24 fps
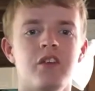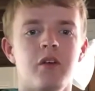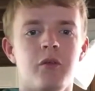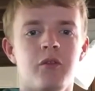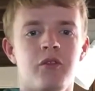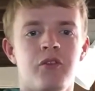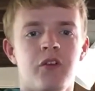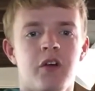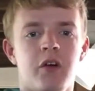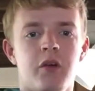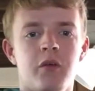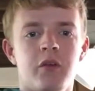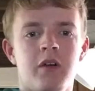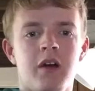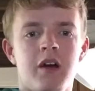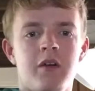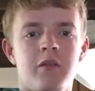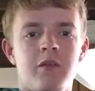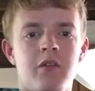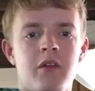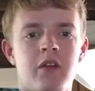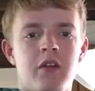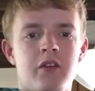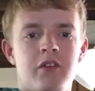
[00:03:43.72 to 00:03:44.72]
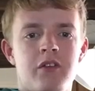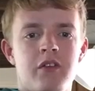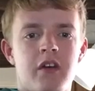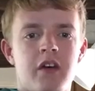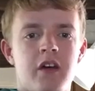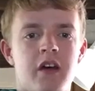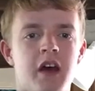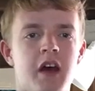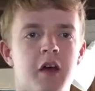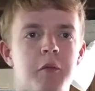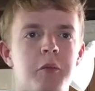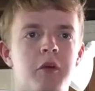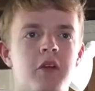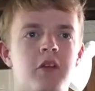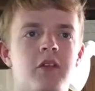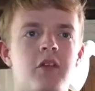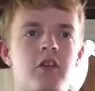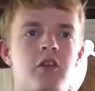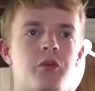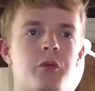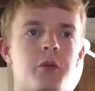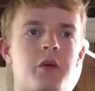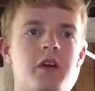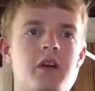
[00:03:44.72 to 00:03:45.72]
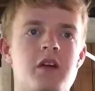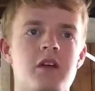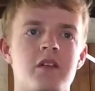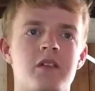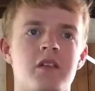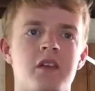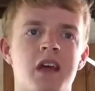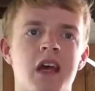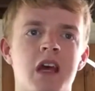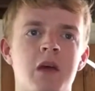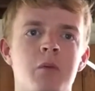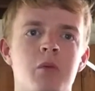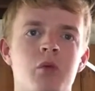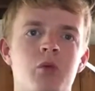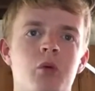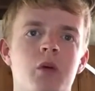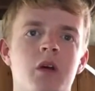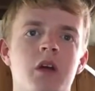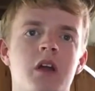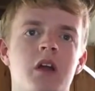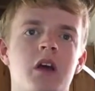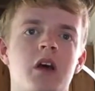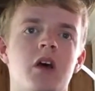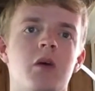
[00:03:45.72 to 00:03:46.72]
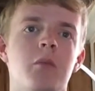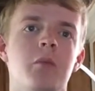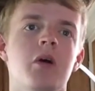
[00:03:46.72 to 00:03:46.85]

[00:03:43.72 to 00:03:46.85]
semi-final game that's happening this week is the game between